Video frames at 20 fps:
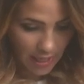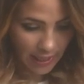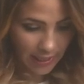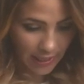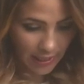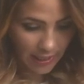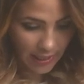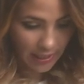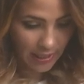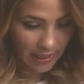
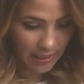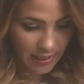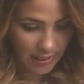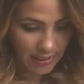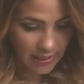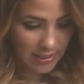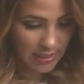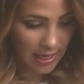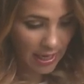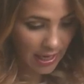
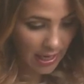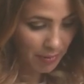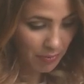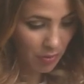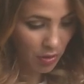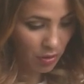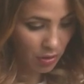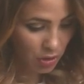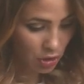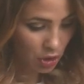And I
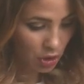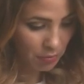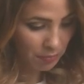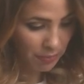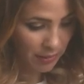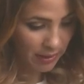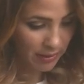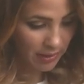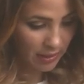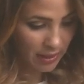am going to
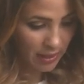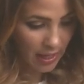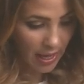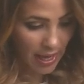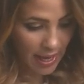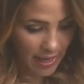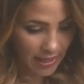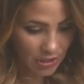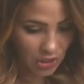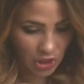pin the
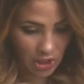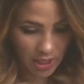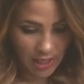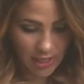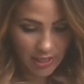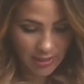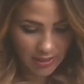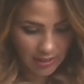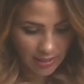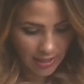
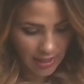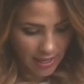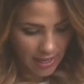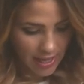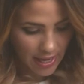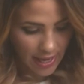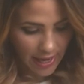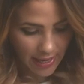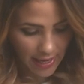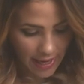edges,
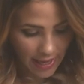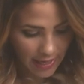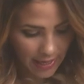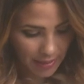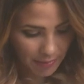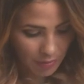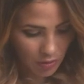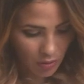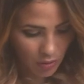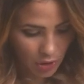and I
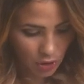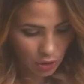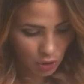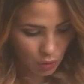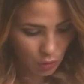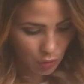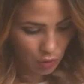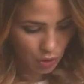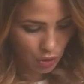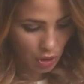am going
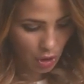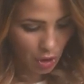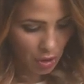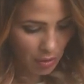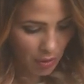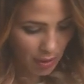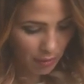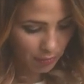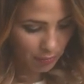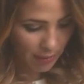to sew
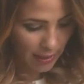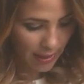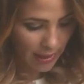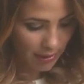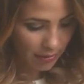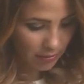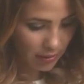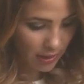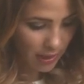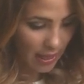
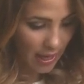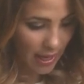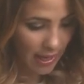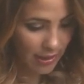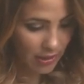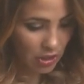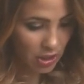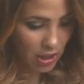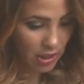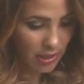around the
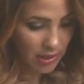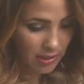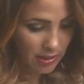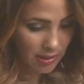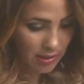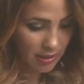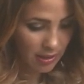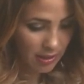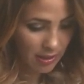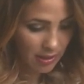
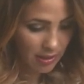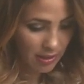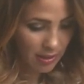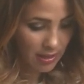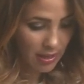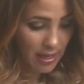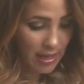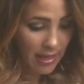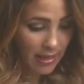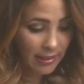edges,
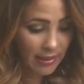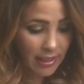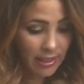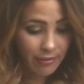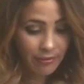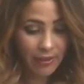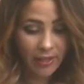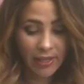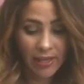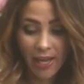
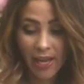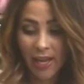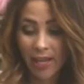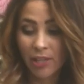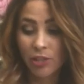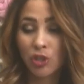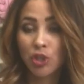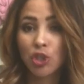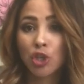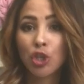leaving
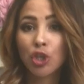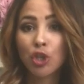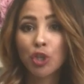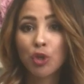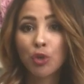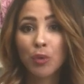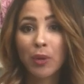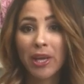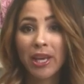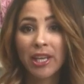a
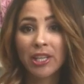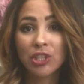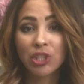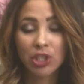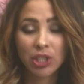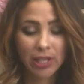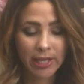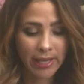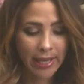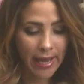
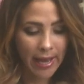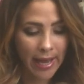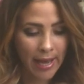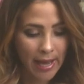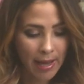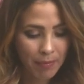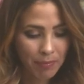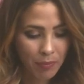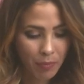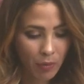2-inch
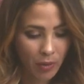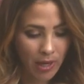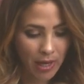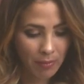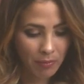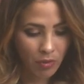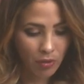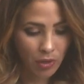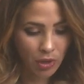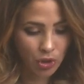gap where
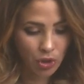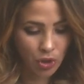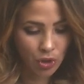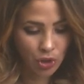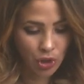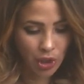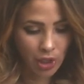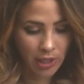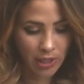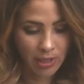I'm going to
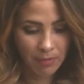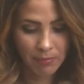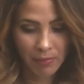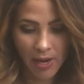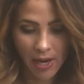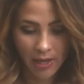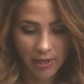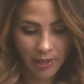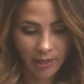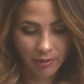turn the
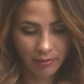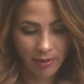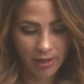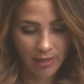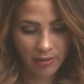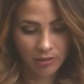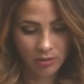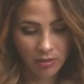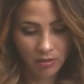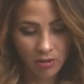pocket
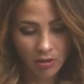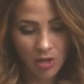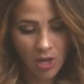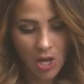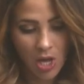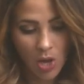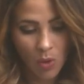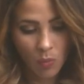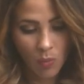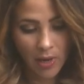around. So
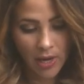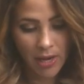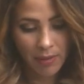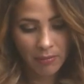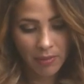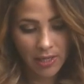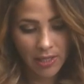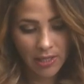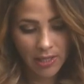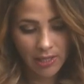when
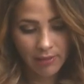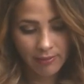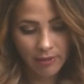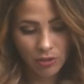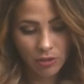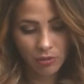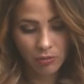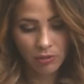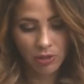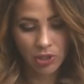I'm gonna leave a
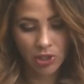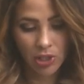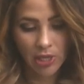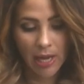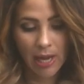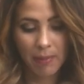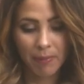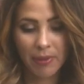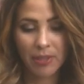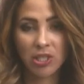2-inch
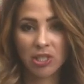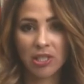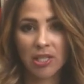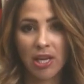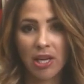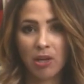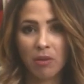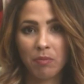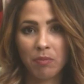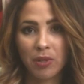gap, I just
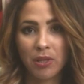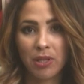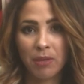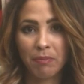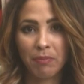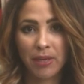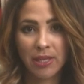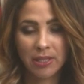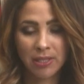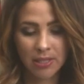kind of put the
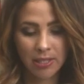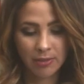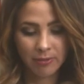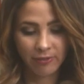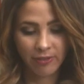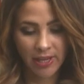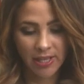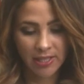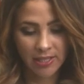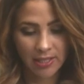pins
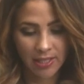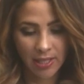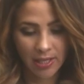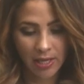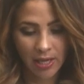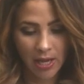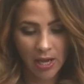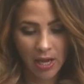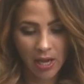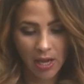
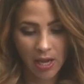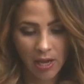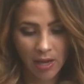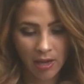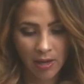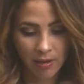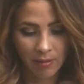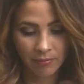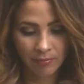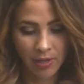facing
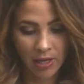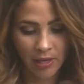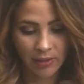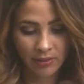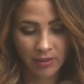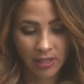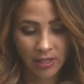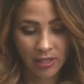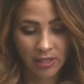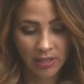
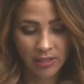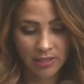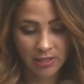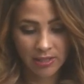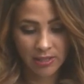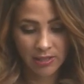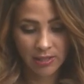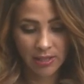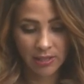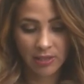the
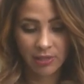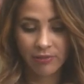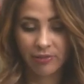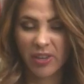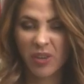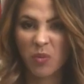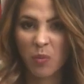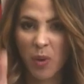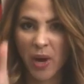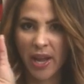
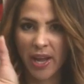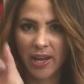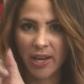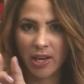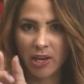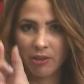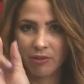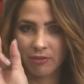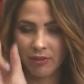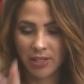different way,
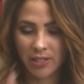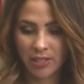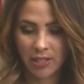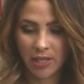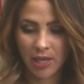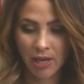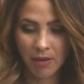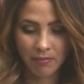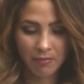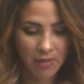kind of
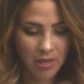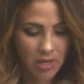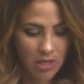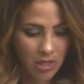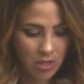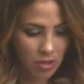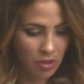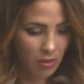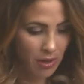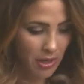facing up,
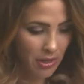so